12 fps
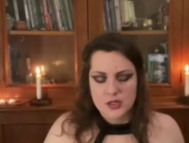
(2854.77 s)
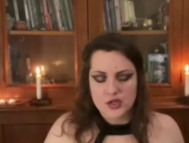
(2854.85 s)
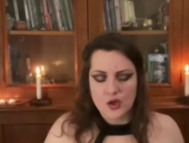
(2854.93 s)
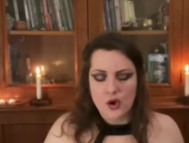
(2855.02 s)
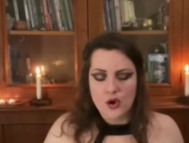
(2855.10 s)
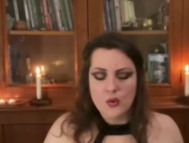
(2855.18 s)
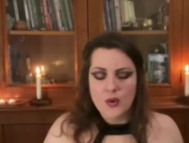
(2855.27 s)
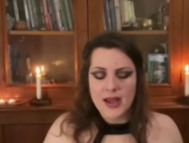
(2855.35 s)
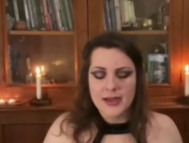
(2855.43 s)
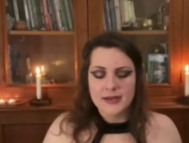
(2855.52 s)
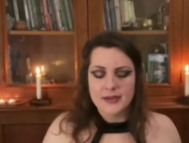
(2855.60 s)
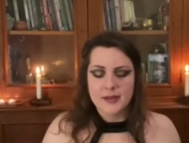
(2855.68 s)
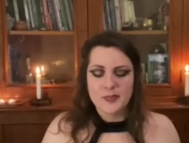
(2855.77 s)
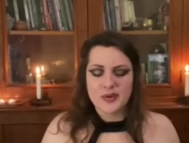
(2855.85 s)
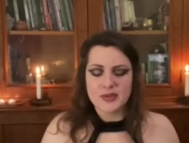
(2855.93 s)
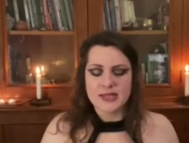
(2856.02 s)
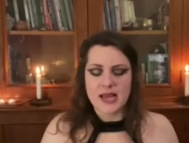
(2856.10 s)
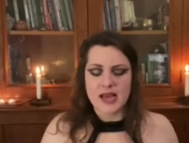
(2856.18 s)
So when
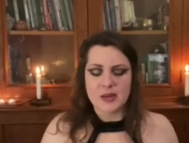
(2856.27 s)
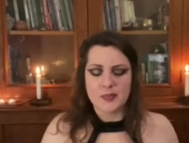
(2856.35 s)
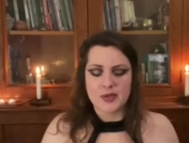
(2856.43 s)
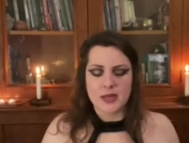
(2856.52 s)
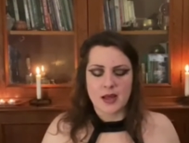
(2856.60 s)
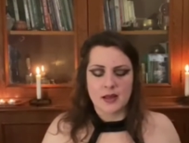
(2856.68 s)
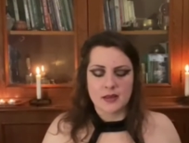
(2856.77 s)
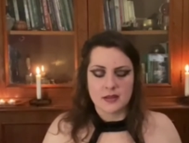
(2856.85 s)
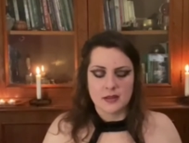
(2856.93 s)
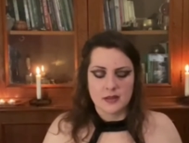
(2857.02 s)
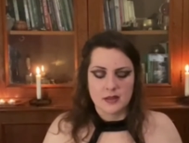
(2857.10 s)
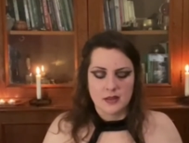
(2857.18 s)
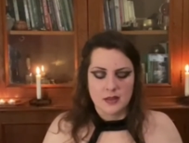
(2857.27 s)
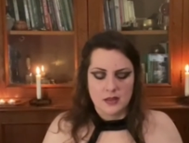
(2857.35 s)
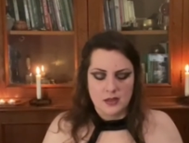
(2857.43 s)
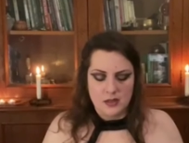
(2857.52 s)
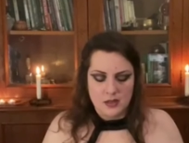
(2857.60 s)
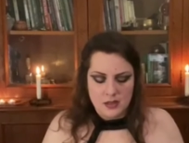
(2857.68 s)
Proserpina
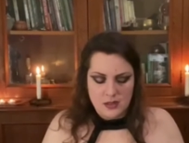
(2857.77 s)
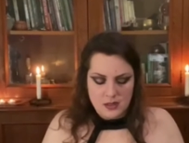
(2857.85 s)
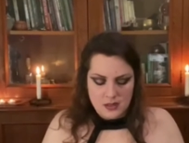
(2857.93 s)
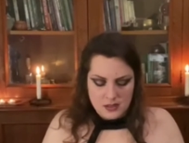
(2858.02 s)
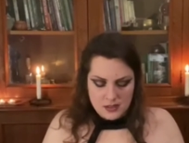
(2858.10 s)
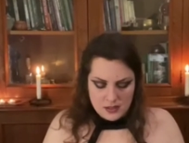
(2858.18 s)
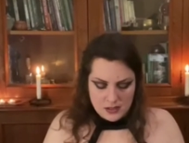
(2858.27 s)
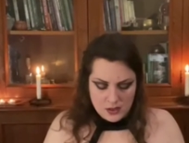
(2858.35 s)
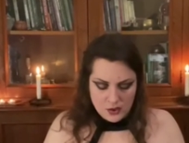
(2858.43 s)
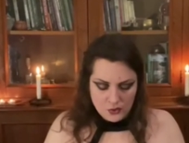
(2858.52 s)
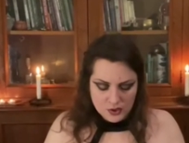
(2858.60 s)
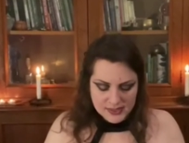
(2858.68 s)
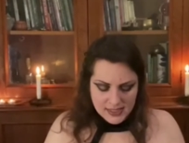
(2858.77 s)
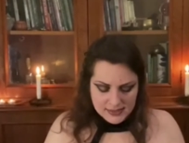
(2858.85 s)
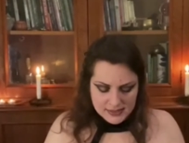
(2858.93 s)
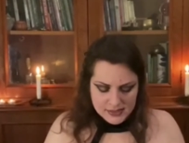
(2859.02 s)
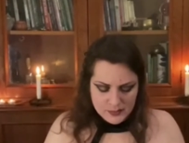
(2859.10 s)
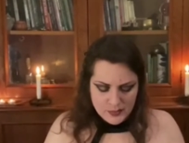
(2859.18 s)
looked
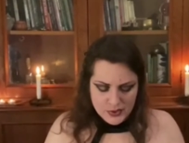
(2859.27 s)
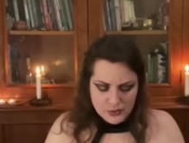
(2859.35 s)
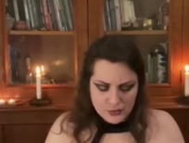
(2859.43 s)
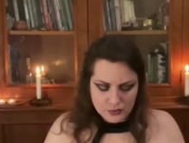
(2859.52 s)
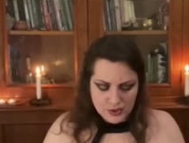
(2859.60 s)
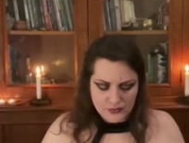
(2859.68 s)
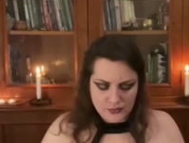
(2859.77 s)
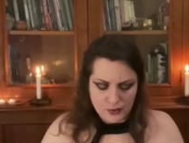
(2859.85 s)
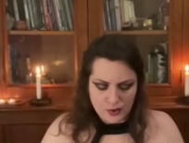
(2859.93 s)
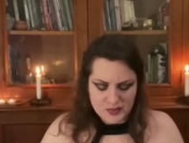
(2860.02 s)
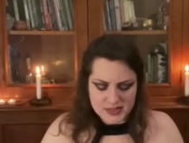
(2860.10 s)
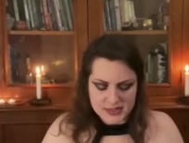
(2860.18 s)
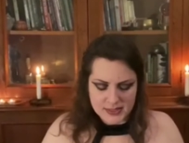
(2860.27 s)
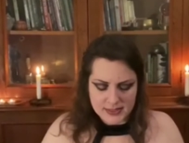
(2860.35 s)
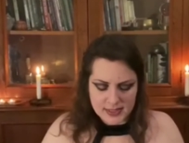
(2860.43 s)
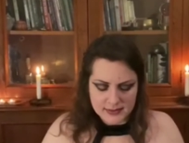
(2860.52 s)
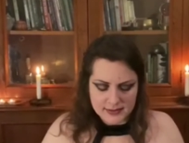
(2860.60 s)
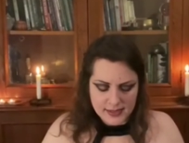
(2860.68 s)
at this beautiful
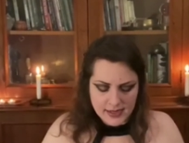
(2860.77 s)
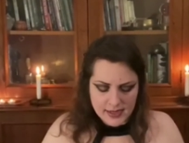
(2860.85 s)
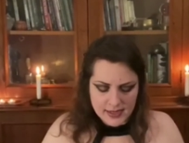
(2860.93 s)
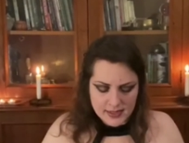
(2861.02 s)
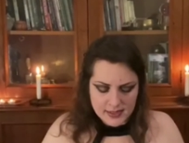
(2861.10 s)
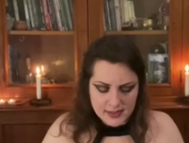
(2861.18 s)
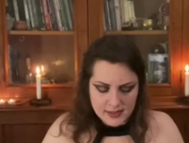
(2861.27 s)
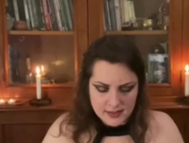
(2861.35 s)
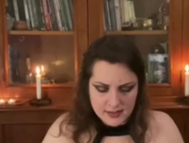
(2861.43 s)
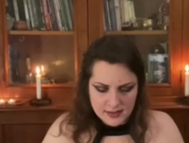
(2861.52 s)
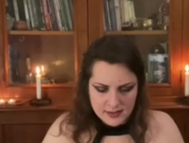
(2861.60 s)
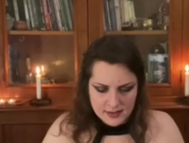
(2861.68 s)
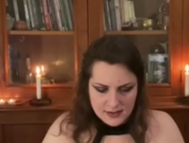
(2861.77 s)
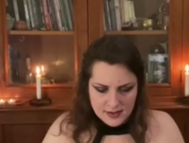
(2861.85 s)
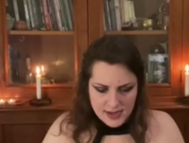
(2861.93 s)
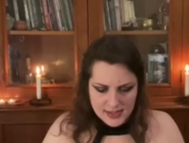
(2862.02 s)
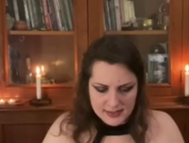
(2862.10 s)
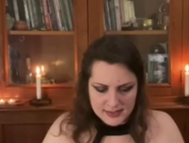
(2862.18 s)
obsidian tray
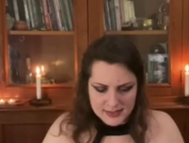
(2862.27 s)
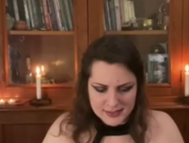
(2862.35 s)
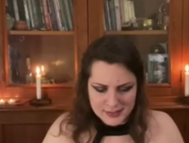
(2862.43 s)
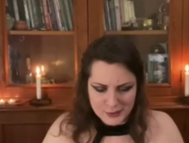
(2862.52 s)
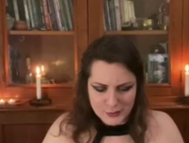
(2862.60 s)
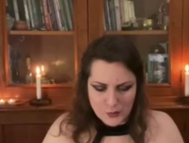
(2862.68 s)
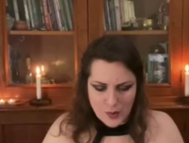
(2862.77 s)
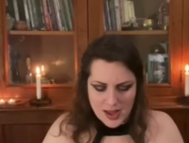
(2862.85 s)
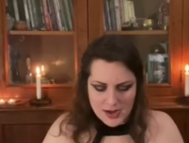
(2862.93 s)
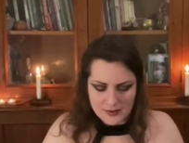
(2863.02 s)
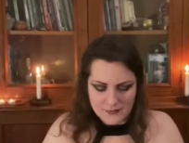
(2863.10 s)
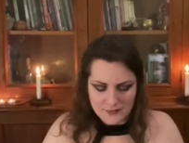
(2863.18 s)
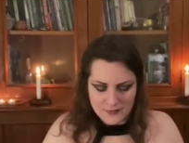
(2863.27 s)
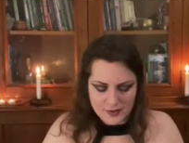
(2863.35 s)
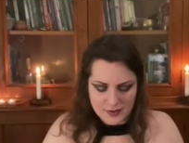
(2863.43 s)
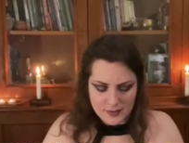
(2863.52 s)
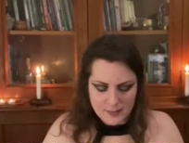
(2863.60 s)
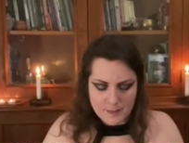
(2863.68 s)
and these
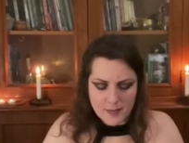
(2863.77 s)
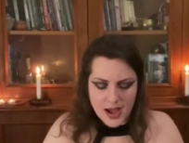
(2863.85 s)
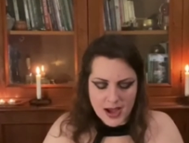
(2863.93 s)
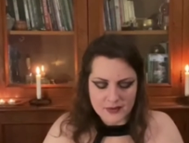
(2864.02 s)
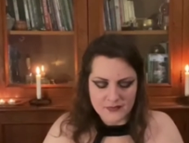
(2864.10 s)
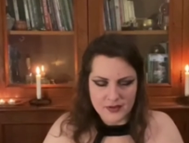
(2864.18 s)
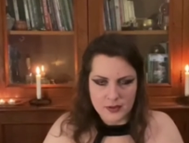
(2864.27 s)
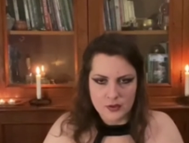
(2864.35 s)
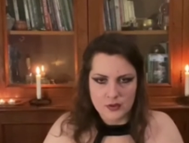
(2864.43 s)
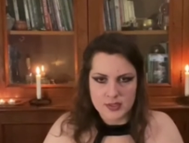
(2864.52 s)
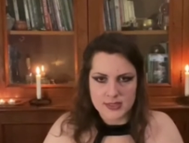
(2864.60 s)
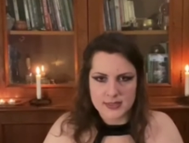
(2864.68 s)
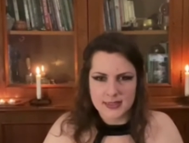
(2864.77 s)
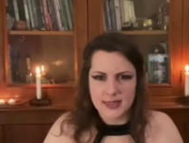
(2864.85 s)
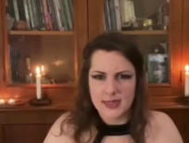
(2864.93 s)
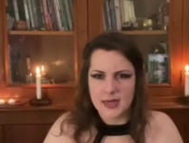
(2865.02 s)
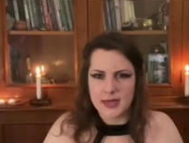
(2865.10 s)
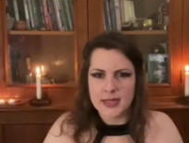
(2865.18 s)
12 marvelous,
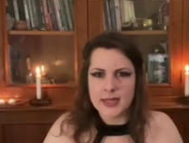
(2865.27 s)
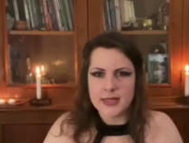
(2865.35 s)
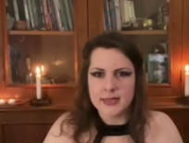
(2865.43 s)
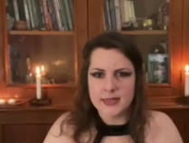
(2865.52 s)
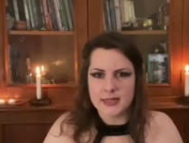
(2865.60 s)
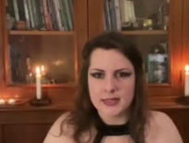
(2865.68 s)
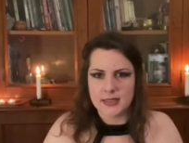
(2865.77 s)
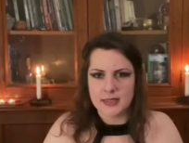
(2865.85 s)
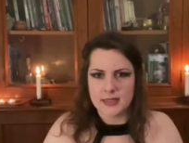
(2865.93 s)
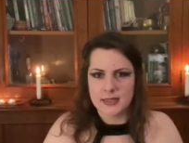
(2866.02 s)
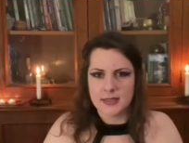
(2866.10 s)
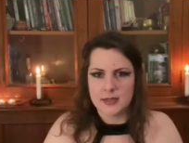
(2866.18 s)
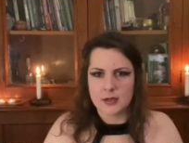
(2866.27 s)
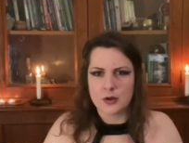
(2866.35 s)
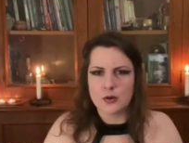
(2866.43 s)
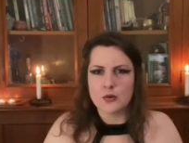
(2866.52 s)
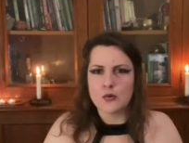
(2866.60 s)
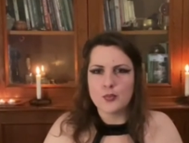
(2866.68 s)
glinting,
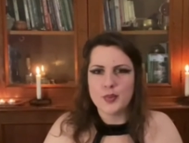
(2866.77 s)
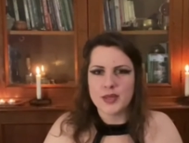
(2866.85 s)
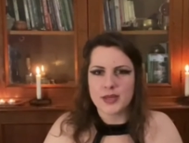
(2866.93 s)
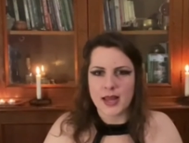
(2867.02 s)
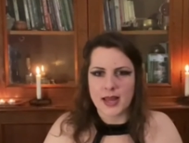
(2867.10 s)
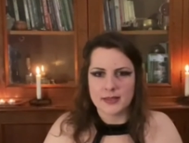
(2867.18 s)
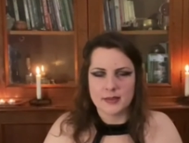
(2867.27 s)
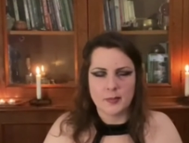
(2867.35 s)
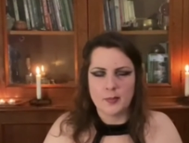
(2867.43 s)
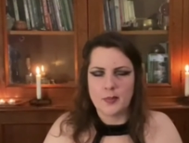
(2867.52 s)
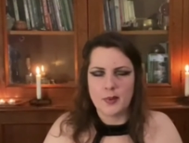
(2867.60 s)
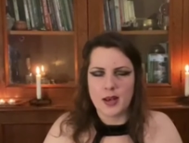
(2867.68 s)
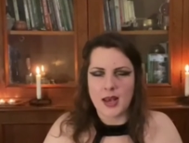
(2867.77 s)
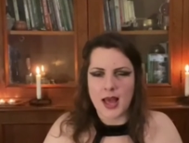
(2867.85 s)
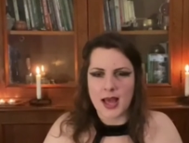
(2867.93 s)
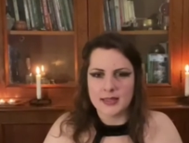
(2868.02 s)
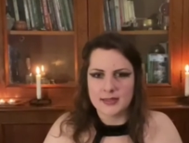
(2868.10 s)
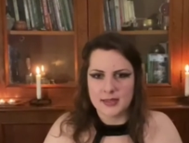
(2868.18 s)
ruby red,
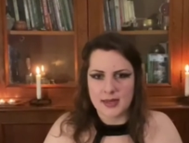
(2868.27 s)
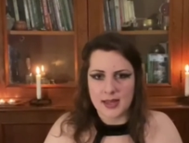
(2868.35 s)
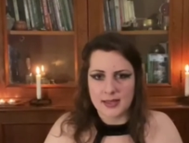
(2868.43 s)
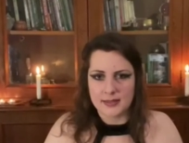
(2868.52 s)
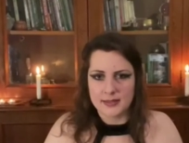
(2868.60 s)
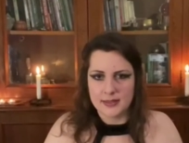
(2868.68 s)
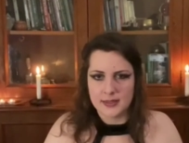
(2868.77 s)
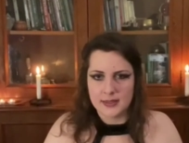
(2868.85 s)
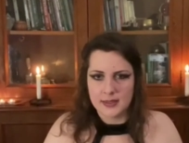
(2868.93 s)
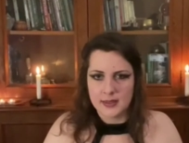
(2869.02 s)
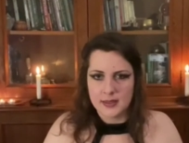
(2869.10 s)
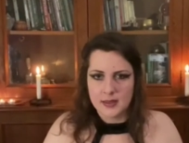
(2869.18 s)
blood red